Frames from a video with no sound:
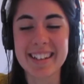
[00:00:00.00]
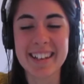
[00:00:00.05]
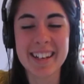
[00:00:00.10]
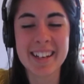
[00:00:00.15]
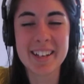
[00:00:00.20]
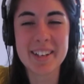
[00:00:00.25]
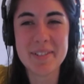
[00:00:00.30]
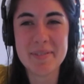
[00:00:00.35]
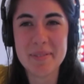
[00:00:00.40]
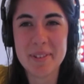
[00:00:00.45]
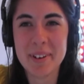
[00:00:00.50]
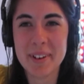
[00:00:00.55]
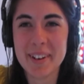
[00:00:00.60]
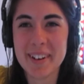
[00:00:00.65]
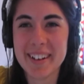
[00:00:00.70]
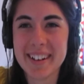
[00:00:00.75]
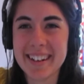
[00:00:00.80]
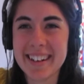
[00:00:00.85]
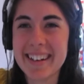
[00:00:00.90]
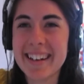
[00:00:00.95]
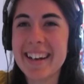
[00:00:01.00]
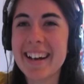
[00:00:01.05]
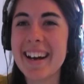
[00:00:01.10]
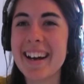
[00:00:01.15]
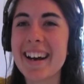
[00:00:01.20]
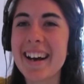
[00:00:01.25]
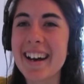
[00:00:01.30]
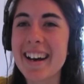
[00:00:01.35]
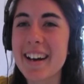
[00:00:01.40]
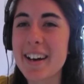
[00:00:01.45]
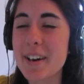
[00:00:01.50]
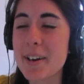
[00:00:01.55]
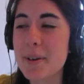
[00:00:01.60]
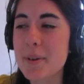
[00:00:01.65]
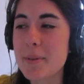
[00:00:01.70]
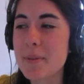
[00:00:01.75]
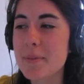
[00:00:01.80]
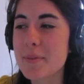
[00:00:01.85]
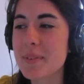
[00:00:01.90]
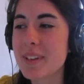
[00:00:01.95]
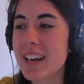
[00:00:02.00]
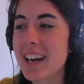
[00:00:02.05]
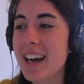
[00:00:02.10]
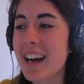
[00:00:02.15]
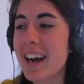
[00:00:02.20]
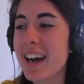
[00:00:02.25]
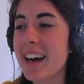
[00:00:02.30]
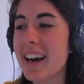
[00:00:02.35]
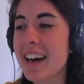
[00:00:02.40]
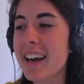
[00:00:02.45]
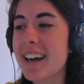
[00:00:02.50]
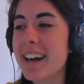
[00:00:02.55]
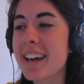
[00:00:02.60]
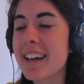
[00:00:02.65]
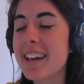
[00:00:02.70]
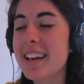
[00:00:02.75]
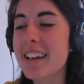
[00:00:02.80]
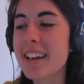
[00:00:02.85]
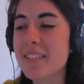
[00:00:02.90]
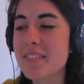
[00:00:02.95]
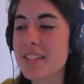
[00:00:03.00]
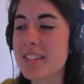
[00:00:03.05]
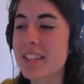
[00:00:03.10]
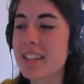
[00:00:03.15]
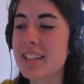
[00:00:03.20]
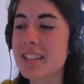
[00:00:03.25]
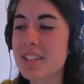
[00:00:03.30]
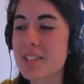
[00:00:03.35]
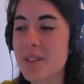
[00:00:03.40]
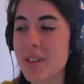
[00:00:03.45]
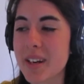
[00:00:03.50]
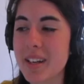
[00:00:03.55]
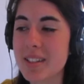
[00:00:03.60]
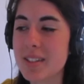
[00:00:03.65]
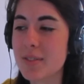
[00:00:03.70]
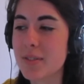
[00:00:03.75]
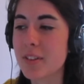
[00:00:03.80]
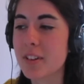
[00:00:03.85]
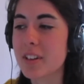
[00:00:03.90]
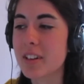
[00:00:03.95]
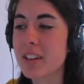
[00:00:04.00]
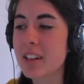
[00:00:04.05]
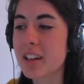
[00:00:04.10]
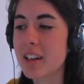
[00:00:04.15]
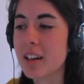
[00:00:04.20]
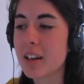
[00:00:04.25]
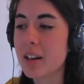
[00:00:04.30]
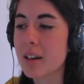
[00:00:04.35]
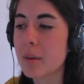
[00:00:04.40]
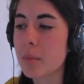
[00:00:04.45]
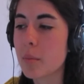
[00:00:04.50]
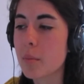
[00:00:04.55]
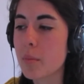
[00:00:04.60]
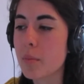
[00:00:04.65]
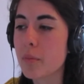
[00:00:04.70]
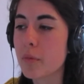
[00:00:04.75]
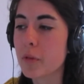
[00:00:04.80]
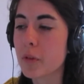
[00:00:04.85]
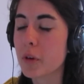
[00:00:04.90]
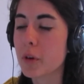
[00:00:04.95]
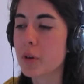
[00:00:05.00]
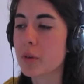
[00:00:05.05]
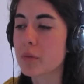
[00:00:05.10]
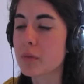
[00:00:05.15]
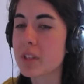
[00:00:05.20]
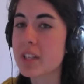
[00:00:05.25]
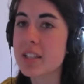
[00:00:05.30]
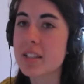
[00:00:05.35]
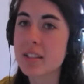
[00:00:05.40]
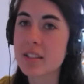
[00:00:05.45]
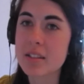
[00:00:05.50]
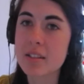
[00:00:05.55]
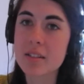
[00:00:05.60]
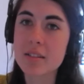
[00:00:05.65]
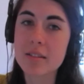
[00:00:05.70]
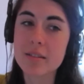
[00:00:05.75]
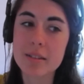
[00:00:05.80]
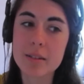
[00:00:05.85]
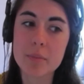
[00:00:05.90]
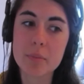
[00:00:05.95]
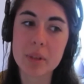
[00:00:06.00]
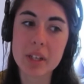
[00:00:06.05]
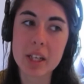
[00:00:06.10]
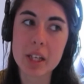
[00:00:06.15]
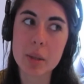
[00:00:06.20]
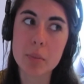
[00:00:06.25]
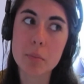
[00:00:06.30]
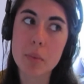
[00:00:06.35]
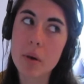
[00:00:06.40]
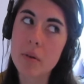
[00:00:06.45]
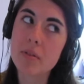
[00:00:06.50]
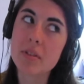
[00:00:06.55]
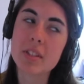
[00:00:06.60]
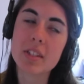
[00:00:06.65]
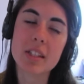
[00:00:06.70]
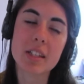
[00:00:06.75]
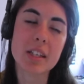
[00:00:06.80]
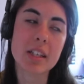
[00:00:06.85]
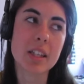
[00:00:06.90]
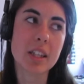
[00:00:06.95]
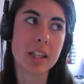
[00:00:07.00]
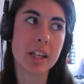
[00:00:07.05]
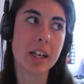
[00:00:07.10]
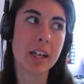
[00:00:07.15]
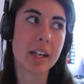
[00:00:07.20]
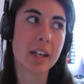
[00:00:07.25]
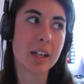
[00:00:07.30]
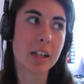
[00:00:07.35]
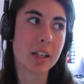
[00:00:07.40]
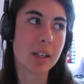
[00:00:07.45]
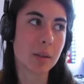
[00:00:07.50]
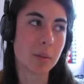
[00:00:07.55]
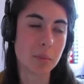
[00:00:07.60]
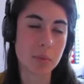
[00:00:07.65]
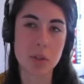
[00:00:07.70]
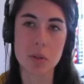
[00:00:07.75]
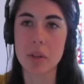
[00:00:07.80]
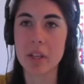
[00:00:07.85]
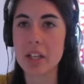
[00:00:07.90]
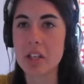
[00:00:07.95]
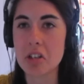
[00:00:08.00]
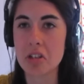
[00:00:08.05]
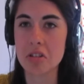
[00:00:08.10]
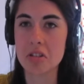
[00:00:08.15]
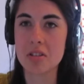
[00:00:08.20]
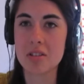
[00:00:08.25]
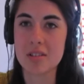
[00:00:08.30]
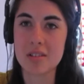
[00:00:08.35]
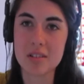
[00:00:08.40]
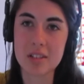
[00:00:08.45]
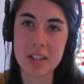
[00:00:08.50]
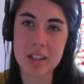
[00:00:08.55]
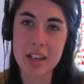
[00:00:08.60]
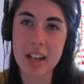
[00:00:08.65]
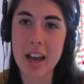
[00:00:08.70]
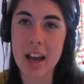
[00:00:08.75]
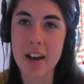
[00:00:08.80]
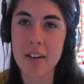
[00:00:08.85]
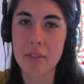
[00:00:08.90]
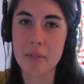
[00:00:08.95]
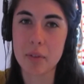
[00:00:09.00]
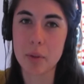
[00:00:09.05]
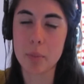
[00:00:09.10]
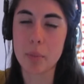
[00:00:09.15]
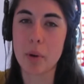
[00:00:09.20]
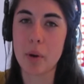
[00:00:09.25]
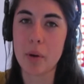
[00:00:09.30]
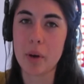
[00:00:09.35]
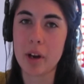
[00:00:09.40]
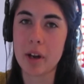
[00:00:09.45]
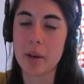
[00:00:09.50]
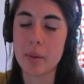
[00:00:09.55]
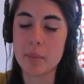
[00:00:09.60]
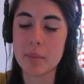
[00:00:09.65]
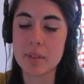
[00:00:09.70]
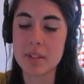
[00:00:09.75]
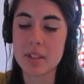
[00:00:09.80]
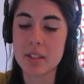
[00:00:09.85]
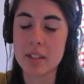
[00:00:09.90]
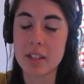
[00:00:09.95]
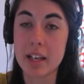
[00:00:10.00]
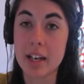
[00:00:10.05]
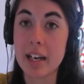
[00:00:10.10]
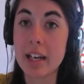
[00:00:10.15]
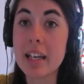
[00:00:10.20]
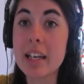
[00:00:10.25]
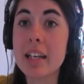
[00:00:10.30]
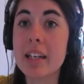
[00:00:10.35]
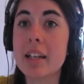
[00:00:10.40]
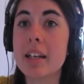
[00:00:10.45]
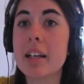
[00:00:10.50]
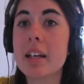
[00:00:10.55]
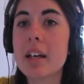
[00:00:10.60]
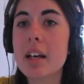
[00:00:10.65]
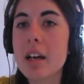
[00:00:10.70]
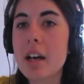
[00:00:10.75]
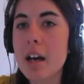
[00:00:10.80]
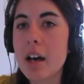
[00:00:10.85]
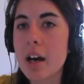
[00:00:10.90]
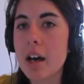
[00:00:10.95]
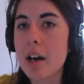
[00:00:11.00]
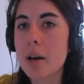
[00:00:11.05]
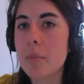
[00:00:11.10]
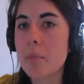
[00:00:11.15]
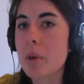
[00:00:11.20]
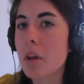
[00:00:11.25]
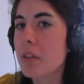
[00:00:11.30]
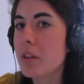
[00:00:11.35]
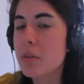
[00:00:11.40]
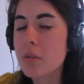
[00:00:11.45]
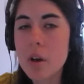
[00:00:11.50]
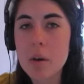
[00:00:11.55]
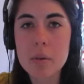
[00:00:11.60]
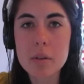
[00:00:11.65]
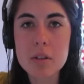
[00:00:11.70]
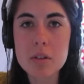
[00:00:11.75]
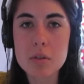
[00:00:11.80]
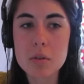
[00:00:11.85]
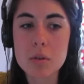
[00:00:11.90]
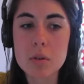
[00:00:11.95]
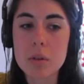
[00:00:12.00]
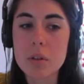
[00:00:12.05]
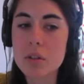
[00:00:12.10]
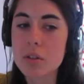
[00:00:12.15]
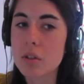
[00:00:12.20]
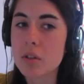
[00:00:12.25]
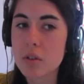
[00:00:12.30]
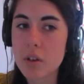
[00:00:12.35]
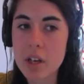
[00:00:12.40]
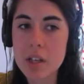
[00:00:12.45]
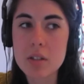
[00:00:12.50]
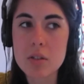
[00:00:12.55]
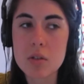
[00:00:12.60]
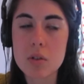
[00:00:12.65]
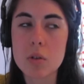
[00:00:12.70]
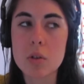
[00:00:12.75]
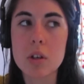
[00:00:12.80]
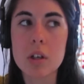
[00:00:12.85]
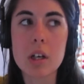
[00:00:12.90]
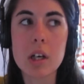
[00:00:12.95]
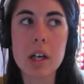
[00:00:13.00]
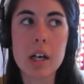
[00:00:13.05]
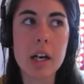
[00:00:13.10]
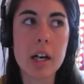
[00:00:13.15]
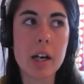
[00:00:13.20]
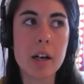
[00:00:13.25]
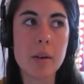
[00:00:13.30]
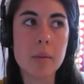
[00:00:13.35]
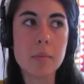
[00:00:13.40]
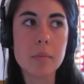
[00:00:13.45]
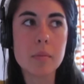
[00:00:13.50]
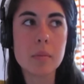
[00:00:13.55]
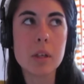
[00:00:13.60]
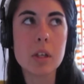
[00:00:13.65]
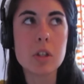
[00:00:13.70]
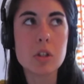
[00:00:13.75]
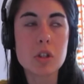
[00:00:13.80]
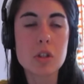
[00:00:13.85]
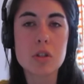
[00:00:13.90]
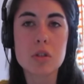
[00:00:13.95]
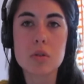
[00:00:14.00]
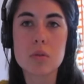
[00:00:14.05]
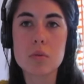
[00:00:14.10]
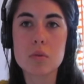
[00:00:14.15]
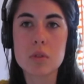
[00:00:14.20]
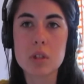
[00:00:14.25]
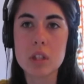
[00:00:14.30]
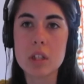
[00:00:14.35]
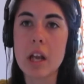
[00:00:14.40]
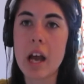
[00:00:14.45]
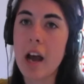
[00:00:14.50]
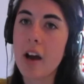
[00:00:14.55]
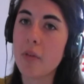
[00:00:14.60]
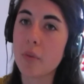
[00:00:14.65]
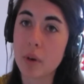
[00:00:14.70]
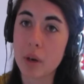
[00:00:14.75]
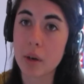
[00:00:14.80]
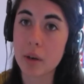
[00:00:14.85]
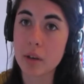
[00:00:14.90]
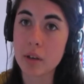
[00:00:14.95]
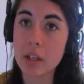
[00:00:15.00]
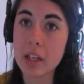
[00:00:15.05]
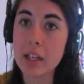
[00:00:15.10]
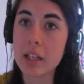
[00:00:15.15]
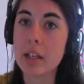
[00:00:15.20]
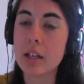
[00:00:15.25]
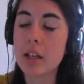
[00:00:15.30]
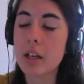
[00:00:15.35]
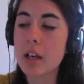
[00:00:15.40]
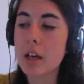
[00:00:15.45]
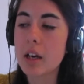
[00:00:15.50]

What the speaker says: anymore. I have decided to transfer for reasons being mostly that Tulane just didn't have the programs that I needed. Nothing wrong with the school. It's a great school. It just didn't have what I needed.